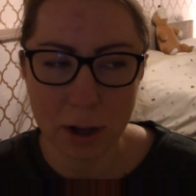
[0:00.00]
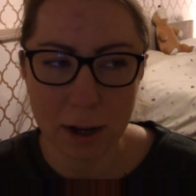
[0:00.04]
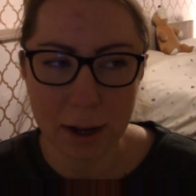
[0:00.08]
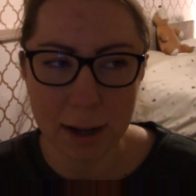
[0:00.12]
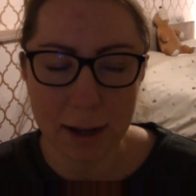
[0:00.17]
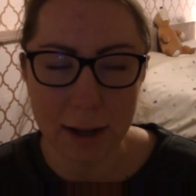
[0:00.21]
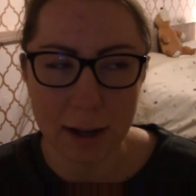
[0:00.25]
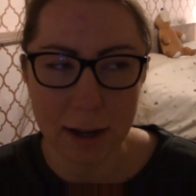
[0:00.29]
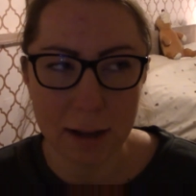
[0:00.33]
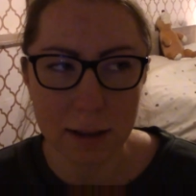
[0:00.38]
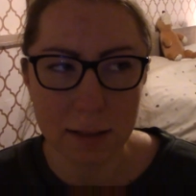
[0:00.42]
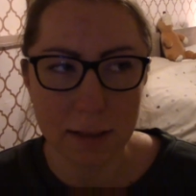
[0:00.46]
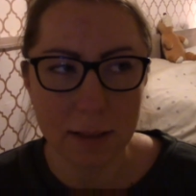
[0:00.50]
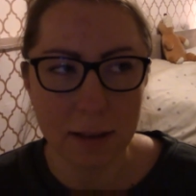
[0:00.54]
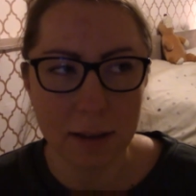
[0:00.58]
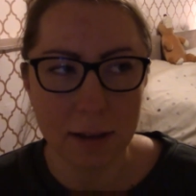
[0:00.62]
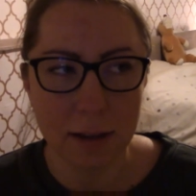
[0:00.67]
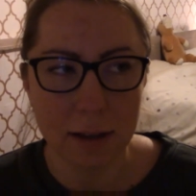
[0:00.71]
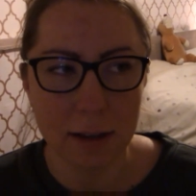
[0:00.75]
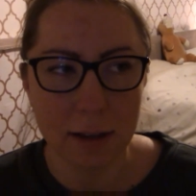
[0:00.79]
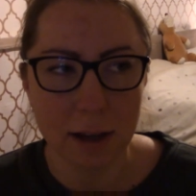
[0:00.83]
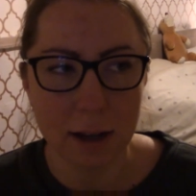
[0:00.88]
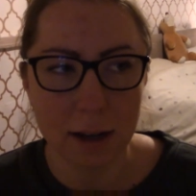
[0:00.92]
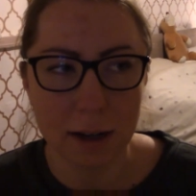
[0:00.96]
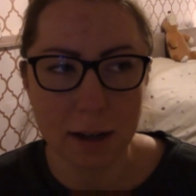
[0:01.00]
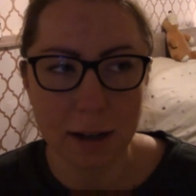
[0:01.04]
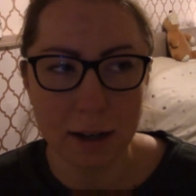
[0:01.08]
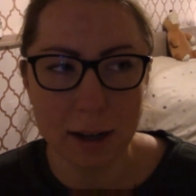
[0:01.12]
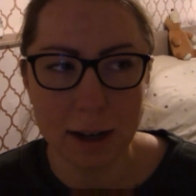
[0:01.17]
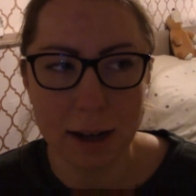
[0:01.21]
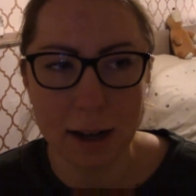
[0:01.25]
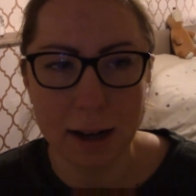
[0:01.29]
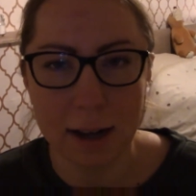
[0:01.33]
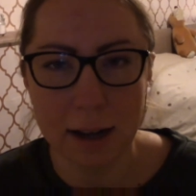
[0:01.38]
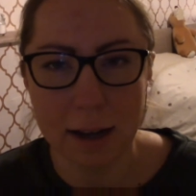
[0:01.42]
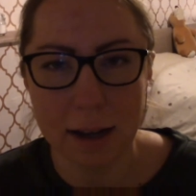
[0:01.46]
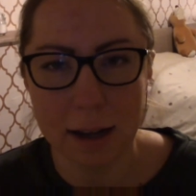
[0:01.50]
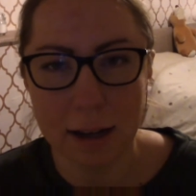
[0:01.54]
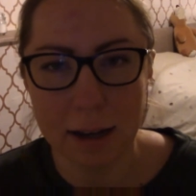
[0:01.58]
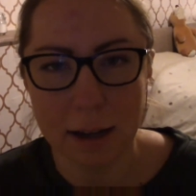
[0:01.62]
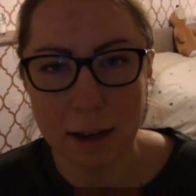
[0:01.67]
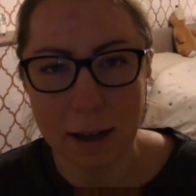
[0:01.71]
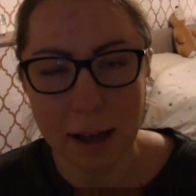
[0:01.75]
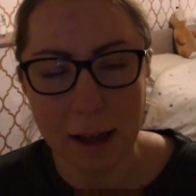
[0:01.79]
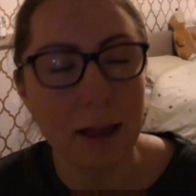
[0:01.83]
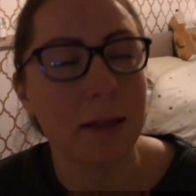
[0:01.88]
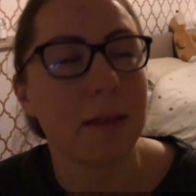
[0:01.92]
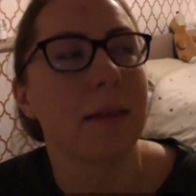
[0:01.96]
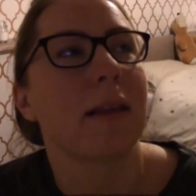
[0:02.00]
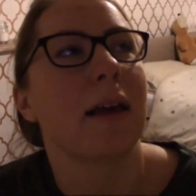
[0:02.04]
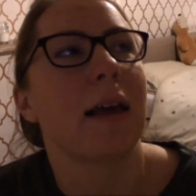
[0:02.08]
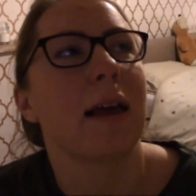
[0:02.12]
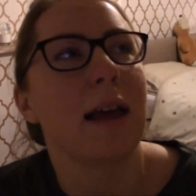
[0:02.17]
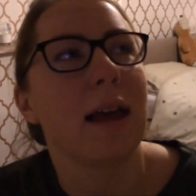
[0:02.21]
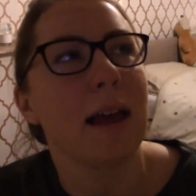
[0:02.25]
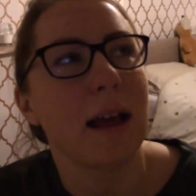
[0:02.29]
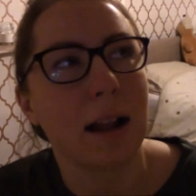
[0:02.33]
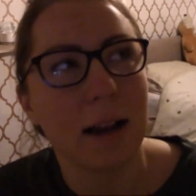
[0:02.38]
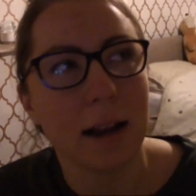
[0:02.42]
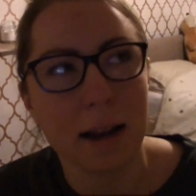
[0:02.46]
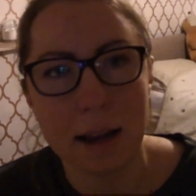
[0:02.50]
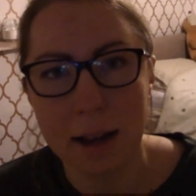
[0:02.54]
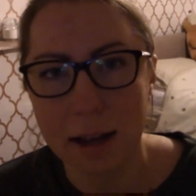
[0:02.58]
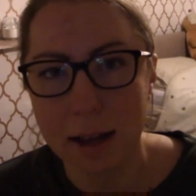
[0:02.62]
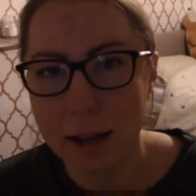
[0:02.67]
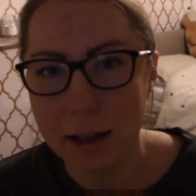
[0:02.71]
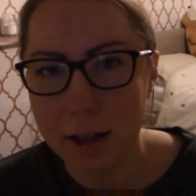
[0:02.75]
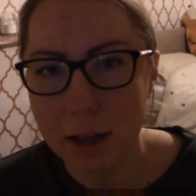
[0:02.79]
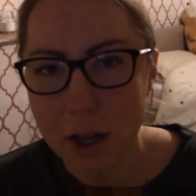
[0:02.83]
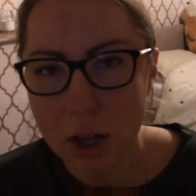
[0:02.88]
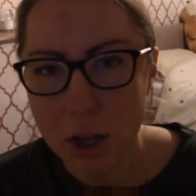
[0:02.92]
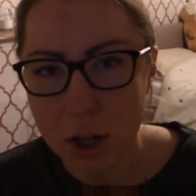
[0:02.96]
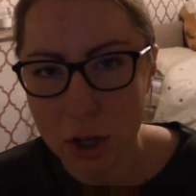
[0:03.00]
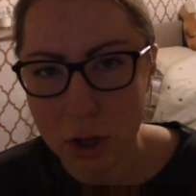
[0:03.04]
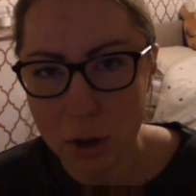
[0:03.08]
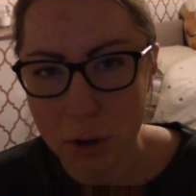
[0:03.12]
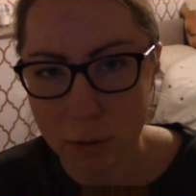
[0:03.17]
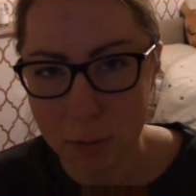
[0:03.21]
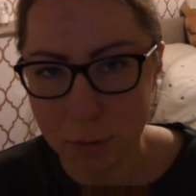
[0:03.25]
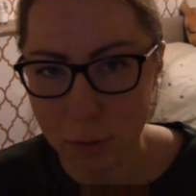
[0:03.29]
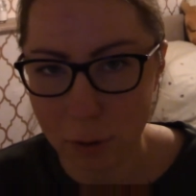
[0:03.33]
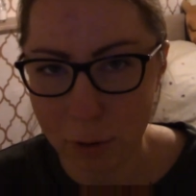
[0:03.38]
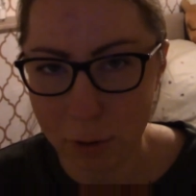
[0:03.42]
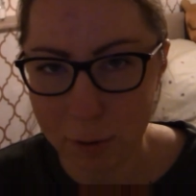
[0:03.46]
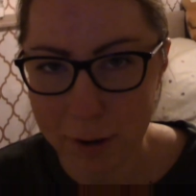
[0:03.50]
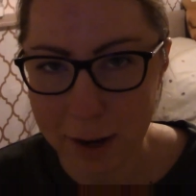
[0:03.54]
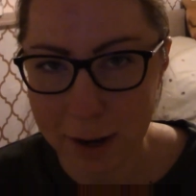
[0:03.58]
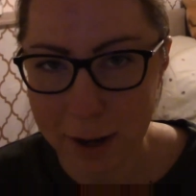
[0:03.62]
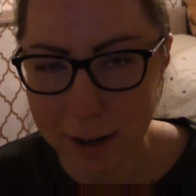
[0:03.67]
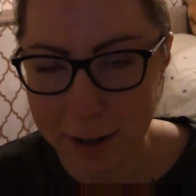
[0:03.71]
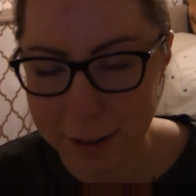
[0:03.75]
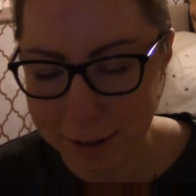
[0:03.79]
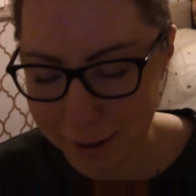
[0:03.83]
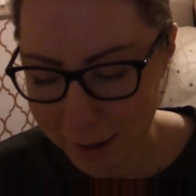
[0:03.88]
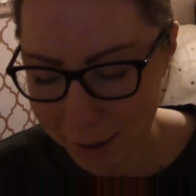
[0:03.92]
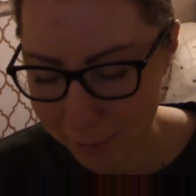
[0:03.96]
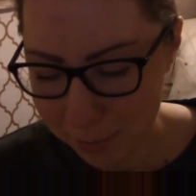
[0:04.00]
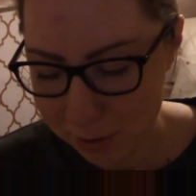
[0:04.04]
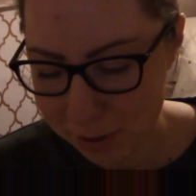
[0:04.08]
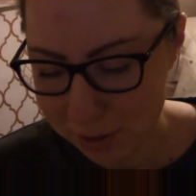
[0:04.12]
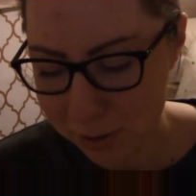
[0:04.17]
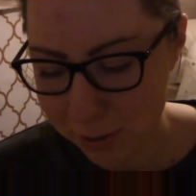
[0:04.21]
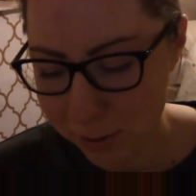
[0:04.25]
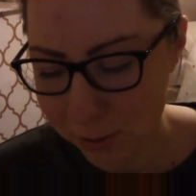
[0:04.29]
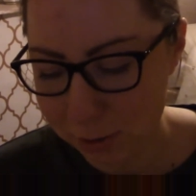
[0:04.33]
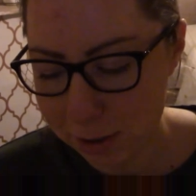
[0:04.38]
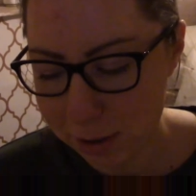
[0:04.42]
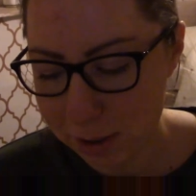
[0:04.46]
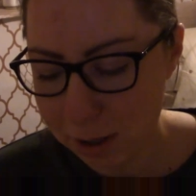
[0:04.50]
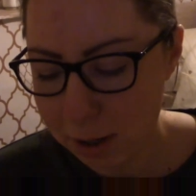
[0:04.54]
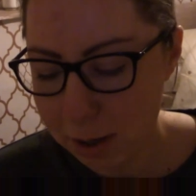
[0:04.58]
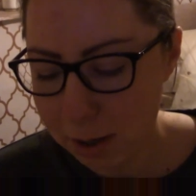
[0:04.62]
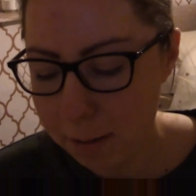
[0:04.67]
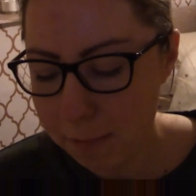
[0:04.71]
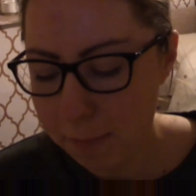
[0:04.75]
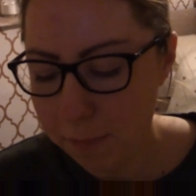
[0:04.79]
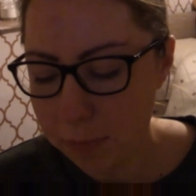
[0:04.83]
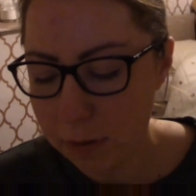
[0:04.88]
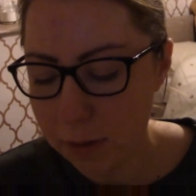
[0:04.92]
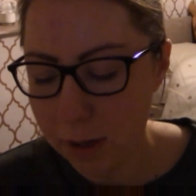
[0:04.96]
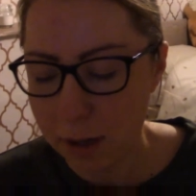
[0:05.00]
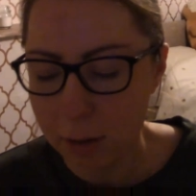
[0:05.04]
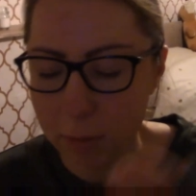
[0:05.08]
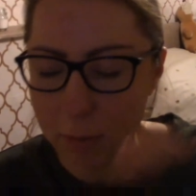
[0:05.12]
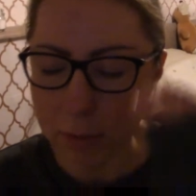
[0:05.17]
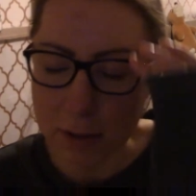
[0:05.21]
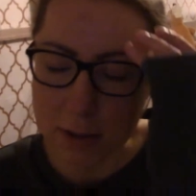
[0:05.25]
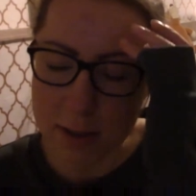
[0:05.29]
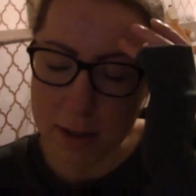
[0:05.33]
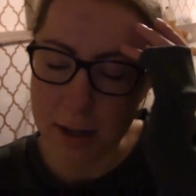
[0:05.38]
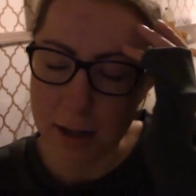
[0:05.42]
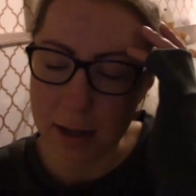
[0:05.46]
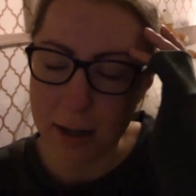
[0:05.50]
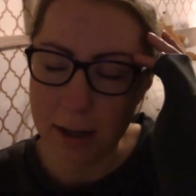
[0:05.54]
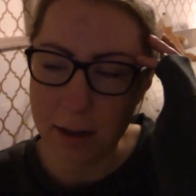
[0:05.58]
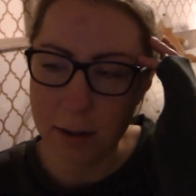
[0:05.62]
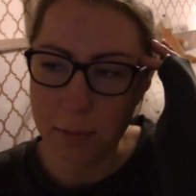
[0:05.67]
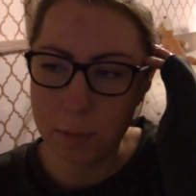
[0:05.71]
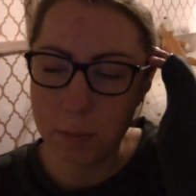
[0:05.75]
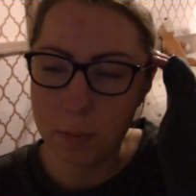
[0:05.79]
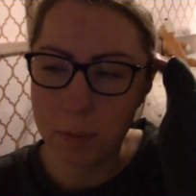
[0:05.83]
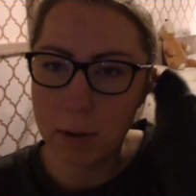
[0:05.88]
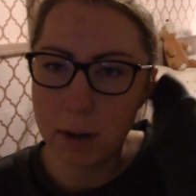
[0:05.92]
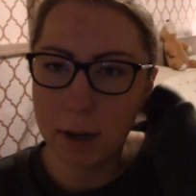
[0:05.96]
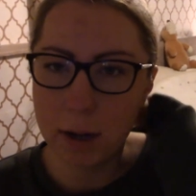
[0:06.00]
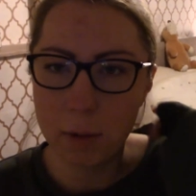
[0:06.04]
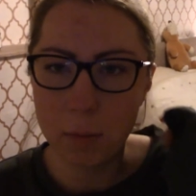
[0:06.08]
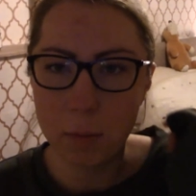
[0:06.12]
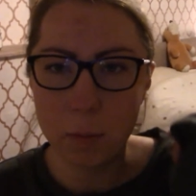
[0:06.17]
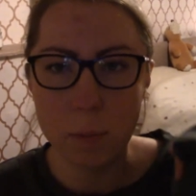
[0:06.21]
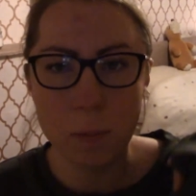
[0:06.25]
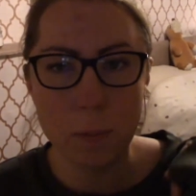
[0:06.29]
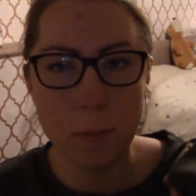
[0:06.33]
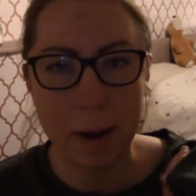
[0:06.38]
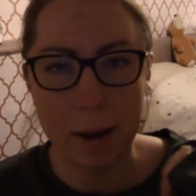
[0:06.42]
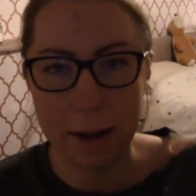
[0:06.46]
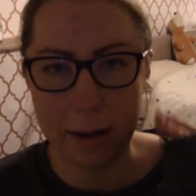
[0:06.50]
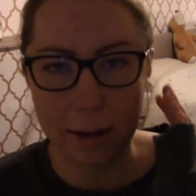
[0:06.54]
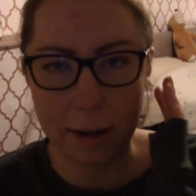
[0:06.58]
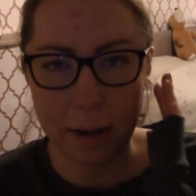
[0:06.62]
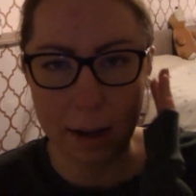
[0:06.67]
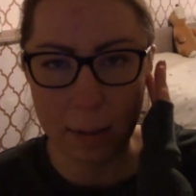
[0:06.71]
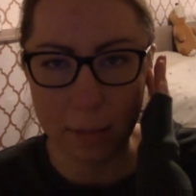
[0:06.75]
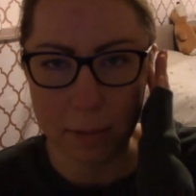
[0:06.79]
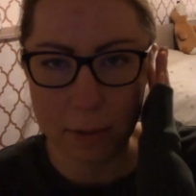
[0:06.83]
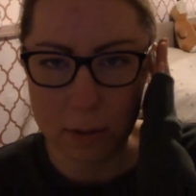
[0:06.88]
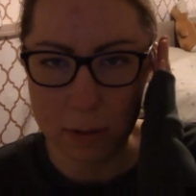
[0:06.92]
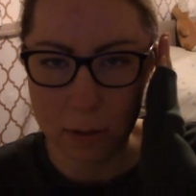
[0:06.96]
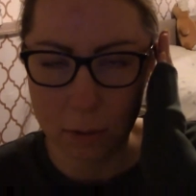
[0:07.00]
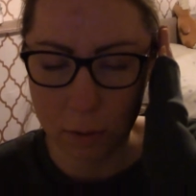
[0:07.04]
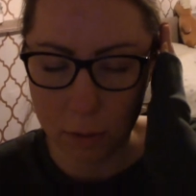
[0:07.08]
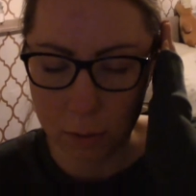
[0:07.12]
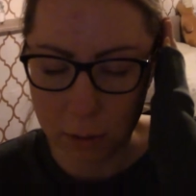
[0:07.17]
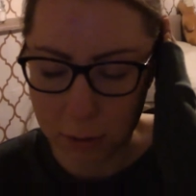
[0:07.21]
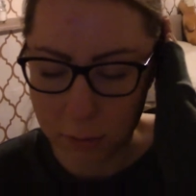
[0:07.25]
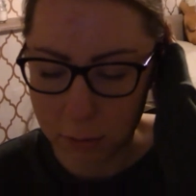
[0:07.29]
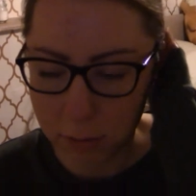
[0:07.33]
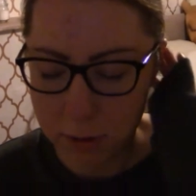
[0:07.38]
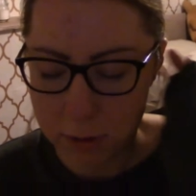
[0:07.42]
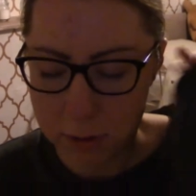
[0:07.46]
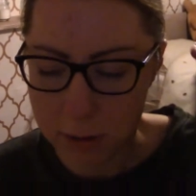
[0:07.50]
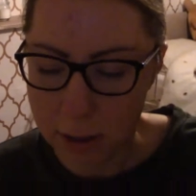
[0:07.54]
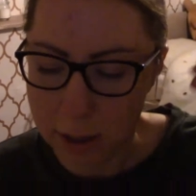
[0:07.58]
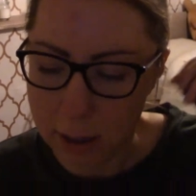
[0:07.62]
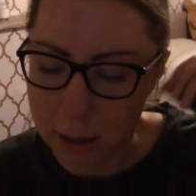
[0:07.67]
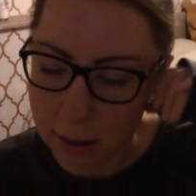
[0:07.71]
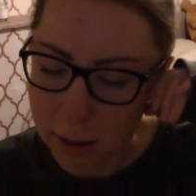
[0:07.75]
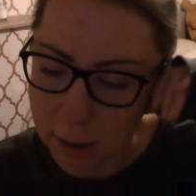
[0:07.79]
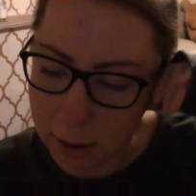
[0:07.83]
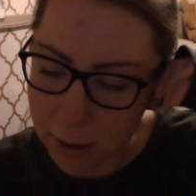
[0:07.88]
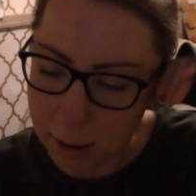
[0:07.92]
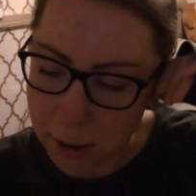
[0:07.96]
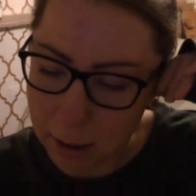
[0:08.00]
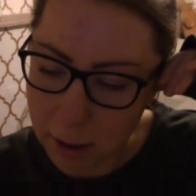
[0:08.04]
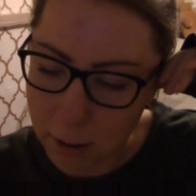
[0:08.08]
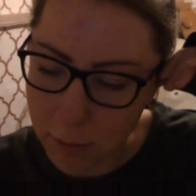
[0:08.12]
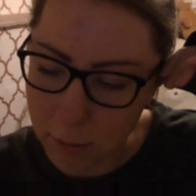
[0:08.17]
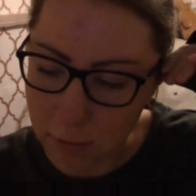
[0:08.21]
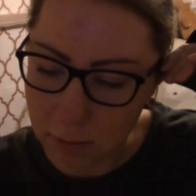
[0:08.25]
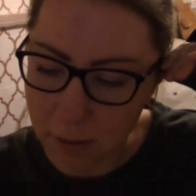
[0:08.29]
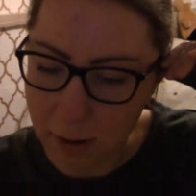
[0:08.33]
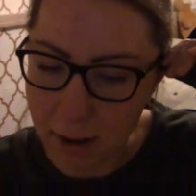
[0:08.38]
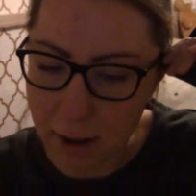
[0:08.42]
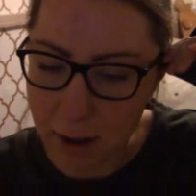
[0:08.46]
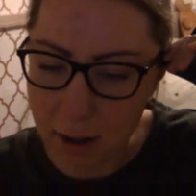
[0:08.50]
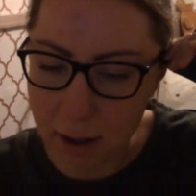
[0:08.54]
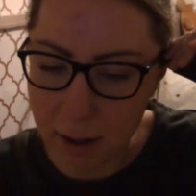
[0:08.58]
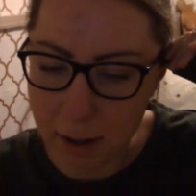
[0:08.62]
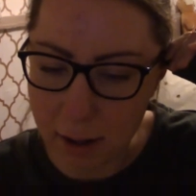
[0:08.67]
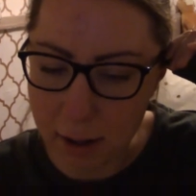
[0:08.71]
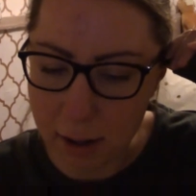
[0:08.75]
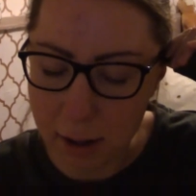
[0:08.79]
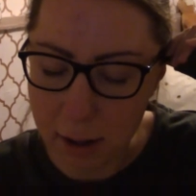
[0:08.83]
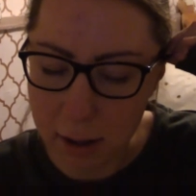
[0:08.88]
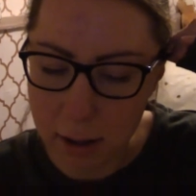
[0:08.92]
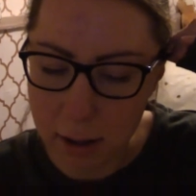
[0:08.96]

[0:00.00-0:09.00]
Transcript: Like I had the ALA euphoria episode, and it wasn't like a manic episode. It wasn't anything like I was high.